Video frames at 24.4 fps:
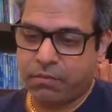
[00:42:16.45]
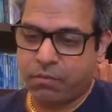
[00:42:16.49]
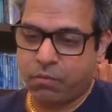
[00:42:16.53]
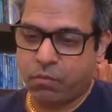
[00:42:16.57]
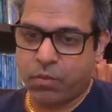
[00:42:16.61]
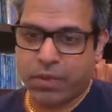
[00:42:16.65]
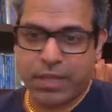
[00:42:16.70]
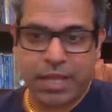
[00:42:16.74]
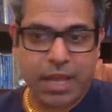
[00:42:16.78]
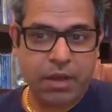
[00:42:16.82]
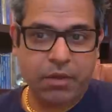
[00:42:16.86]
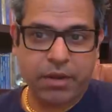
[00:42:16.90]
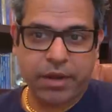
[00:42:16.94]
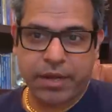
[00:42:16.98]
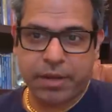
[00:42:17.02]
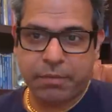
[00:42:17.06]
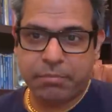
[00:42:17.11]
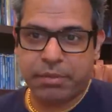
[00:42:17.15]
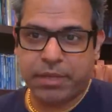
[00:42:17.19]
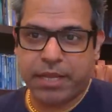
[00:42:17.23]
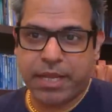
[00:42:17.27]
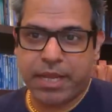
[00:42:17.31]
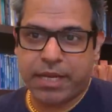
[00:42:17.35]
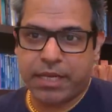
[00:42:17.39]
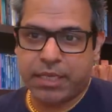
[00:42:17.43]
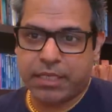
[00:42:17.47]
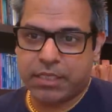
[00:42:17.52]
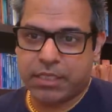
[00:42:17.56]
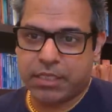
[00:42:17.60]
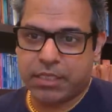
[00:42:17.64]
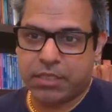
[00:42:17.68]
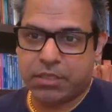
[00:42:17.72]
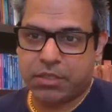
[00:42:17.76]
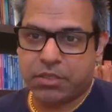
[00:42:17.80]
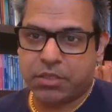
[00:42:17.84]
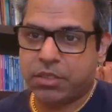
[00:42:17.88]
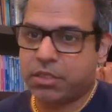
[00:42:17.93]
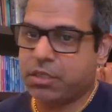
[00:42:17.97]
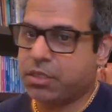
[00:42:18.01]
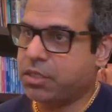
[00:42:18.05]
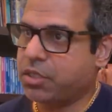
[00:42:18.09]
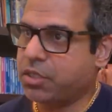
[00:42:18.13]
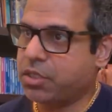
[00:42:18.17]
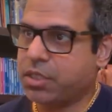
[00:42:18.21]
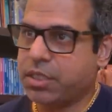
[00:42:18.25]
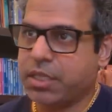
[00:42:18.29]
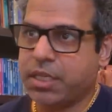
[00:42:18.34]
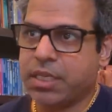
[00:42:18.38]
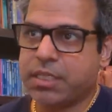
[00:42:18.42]
without any planets, just
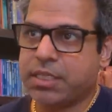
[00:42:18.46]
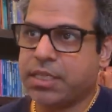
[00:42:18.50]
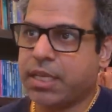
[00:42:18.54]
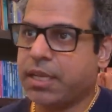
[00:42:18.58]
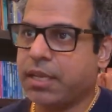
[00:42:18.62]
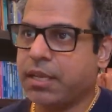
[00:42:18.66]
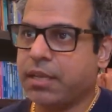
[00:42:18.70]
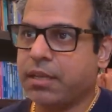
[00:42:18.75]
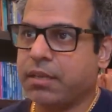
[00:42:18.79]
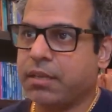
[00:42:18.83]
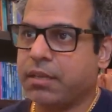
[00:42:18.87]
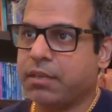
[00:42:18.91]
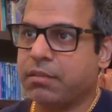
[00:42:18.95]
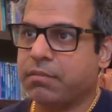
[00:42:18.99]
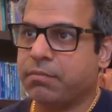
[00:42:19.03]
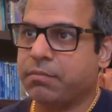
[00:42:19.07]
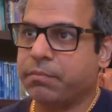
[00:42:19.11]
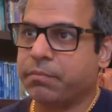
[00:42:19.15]
just the ascendant,